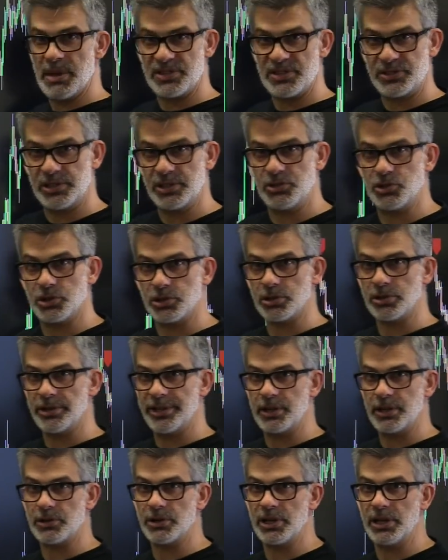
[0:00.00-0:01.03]
message
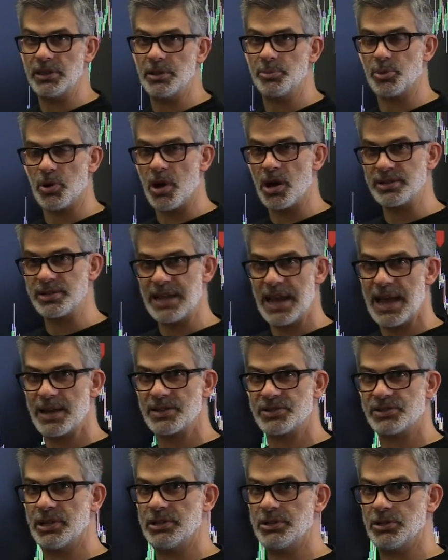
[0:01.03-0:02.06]
earlier in the
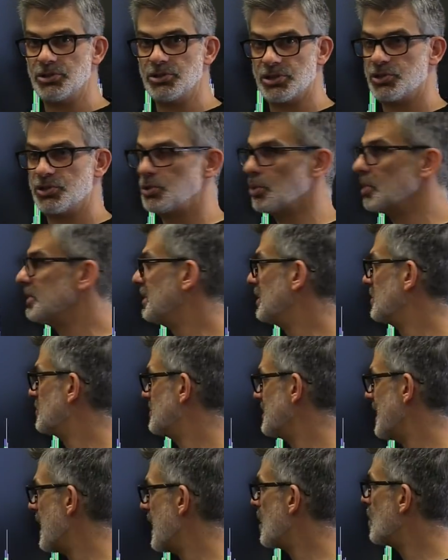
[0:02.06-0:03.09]
broadcast and you're just joining us
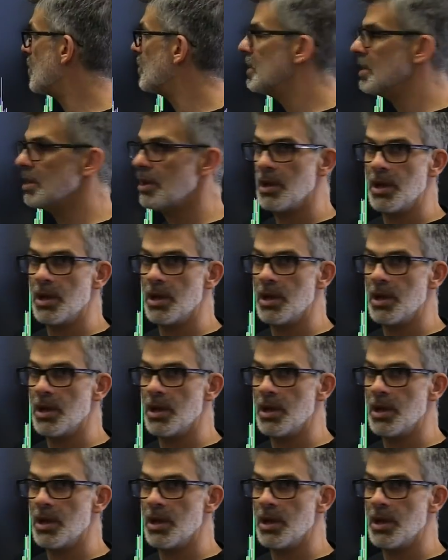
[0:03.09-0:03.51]
now,